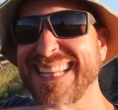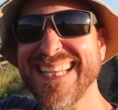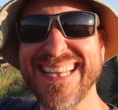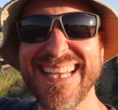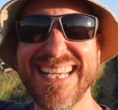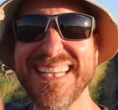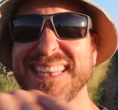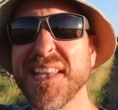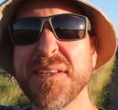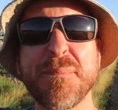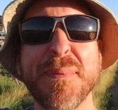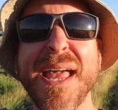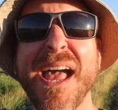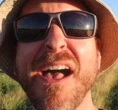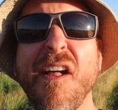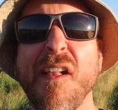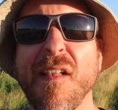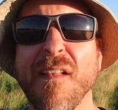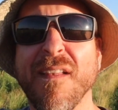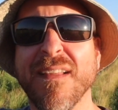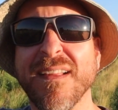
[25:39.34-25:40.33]
hit the
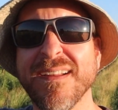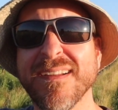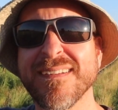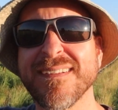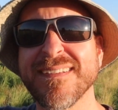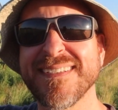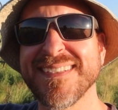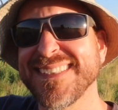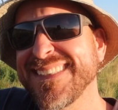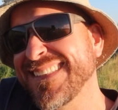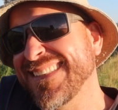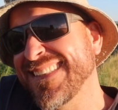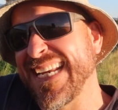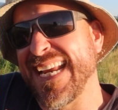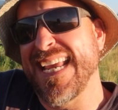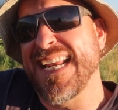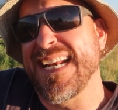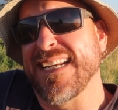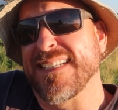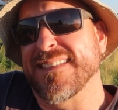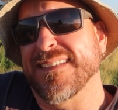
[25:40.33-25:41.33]
bell. Just
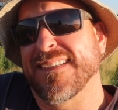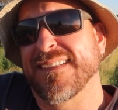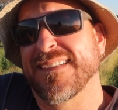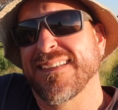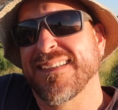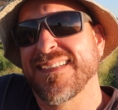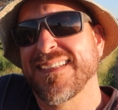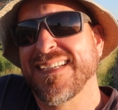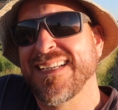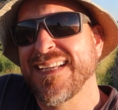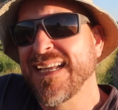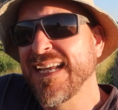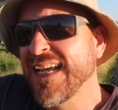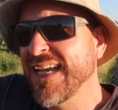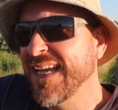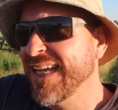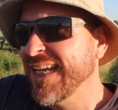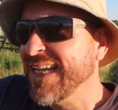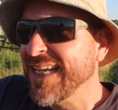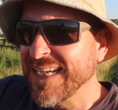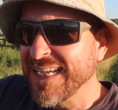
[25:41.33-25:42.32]
hit it.
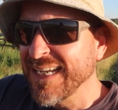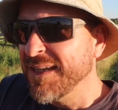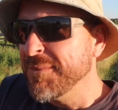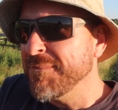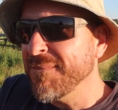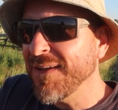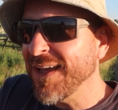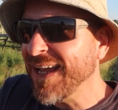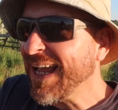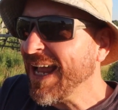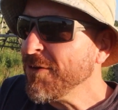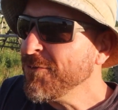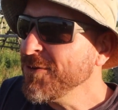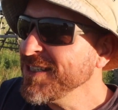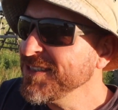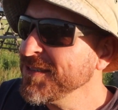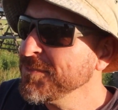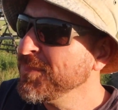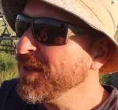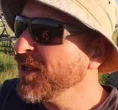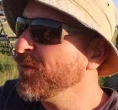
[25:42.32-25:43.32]
I
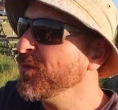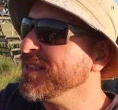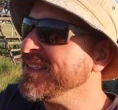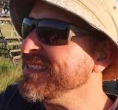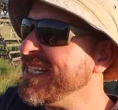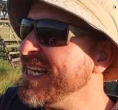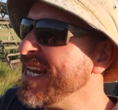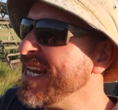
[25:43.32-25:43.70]
wish the bell would